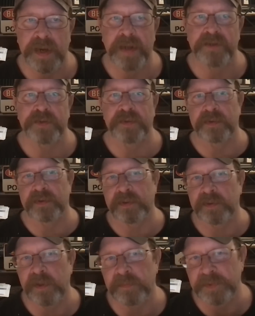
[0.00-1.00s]

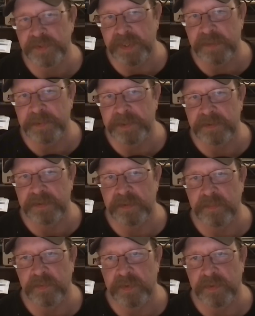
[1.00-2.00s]
natural Homo sapiens
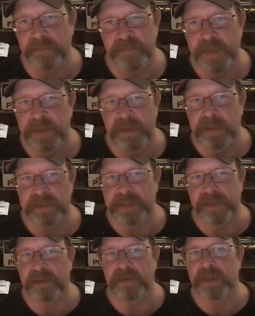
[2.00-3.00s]
and we're a
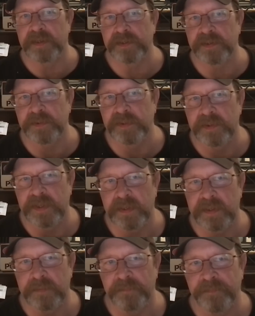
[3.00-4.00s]

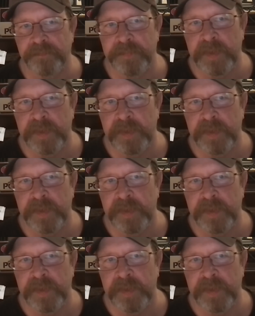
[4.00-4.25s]
technological